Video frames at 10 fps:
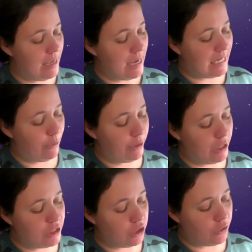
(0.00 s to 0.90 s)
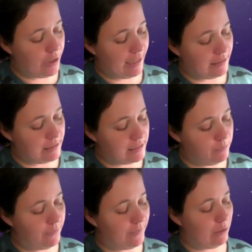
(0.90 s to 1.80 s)
And now we're going to go and
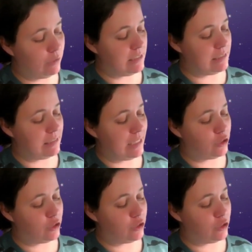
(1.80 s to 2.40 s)
simplify what's inside.